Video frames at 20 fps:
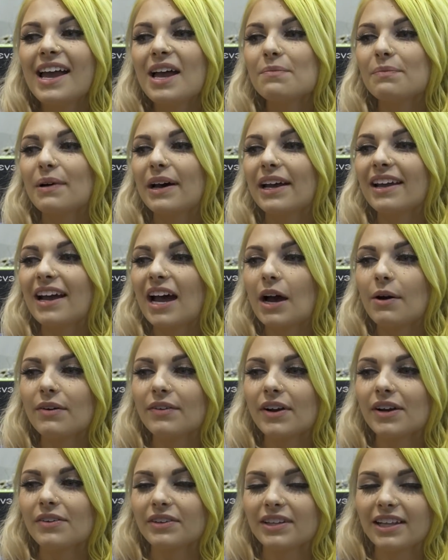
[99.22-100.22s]
But
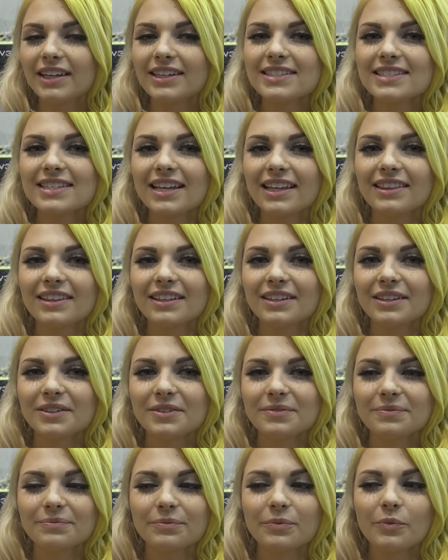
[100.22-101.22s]
however, I realized that the
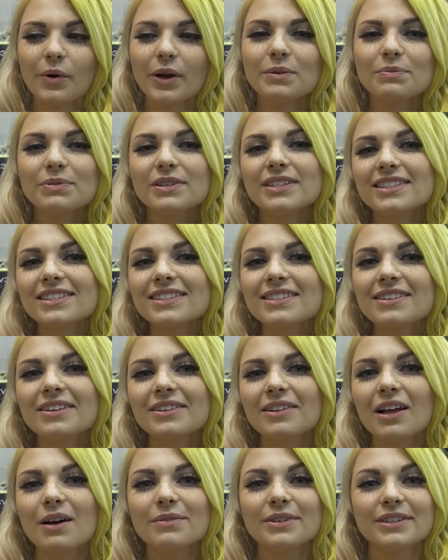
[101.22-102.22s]
white pieces are a
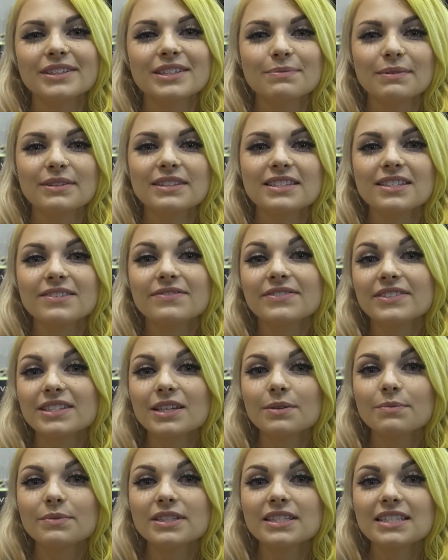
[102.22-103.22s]
lot more expensive for
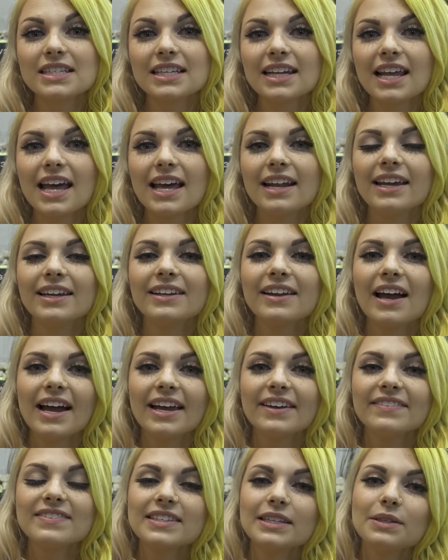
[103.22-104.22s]
some reason, and
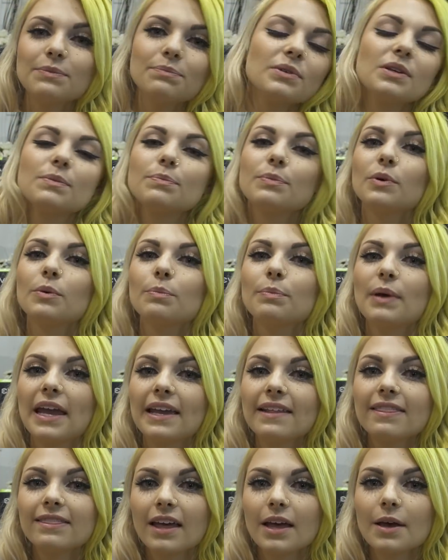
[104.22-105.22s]
I've seen people
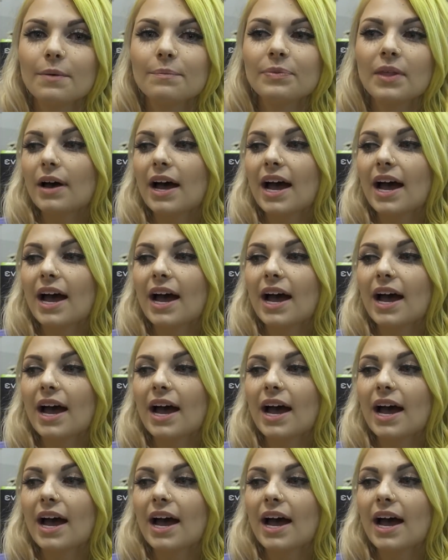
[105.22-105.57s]
paint them.